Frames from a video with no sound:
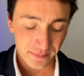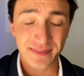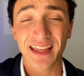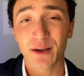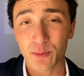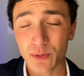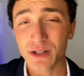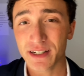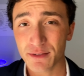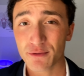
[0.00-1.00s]
That
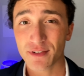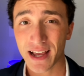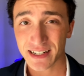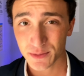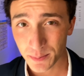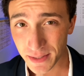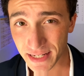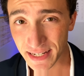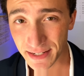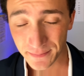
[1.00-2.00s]
would, in fact,
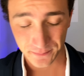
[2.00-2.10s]
be...